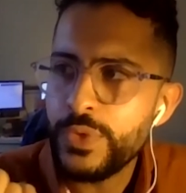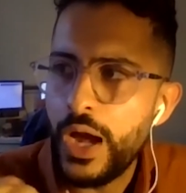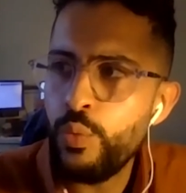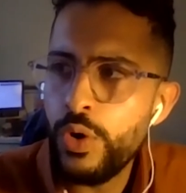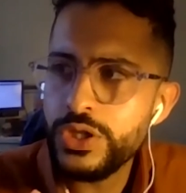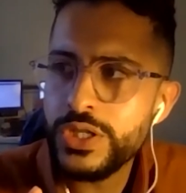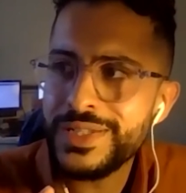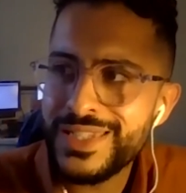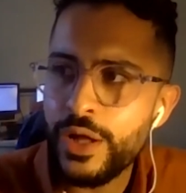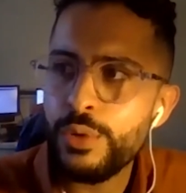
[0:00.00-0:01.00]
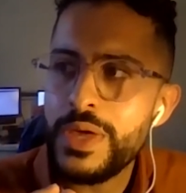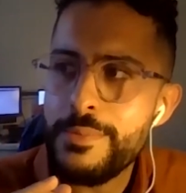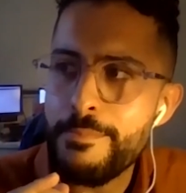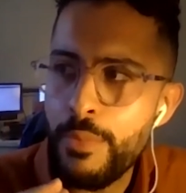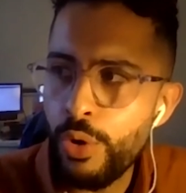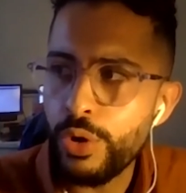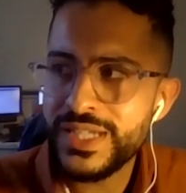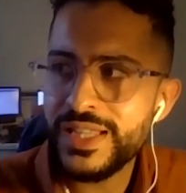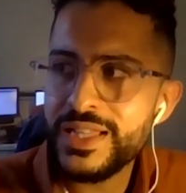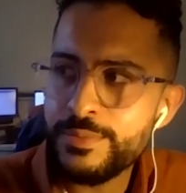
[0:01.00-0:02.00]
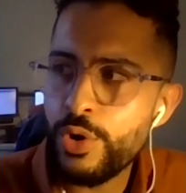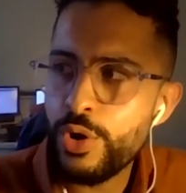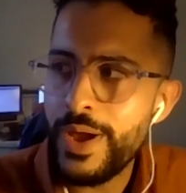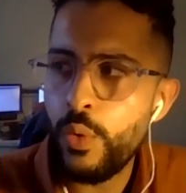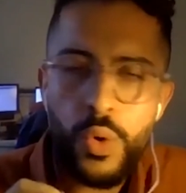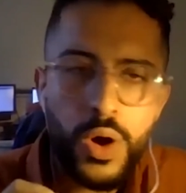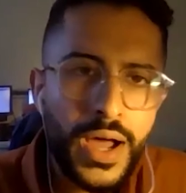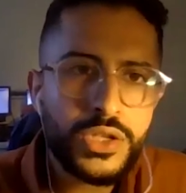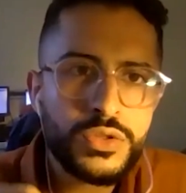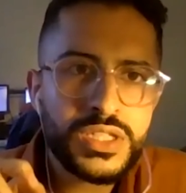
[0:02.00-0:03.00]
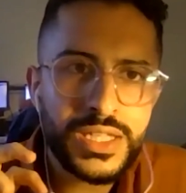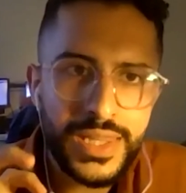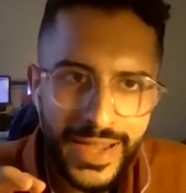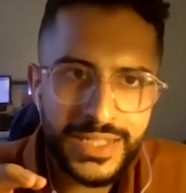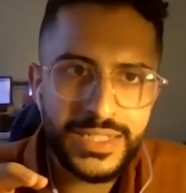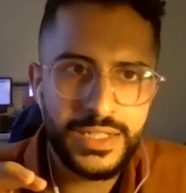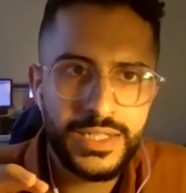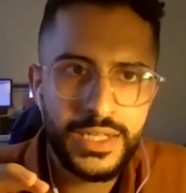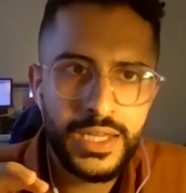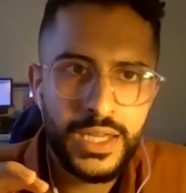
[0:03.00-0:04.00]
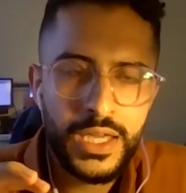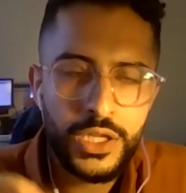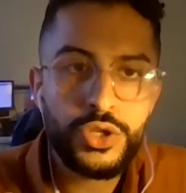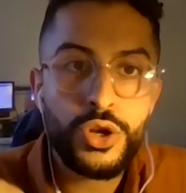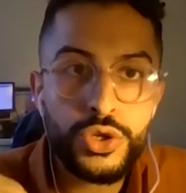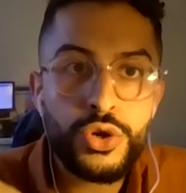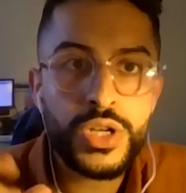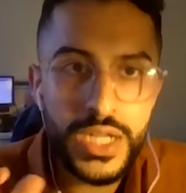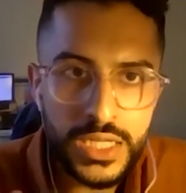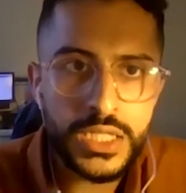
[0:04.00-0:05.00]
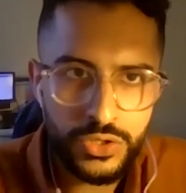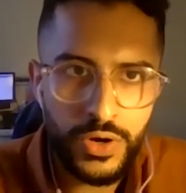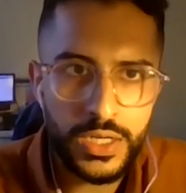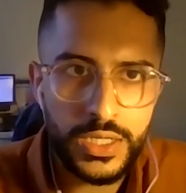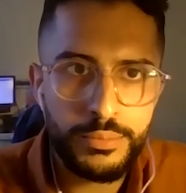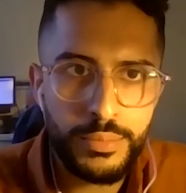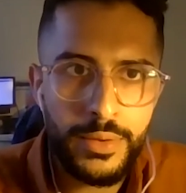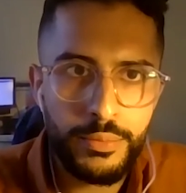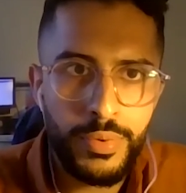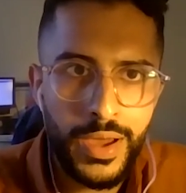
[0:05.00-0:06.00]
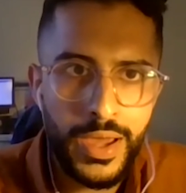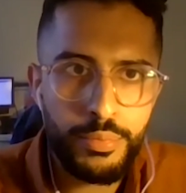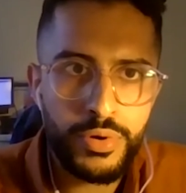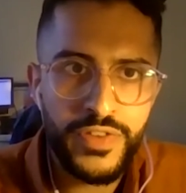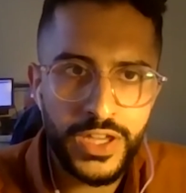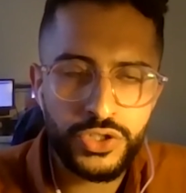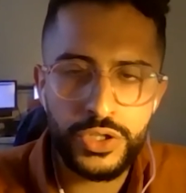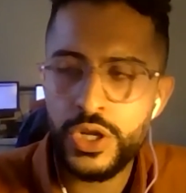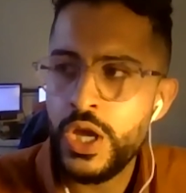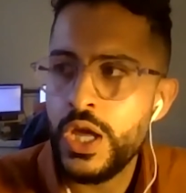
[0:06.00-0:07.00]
I want you to tell us more about why you selected, you're an illustrator by profession.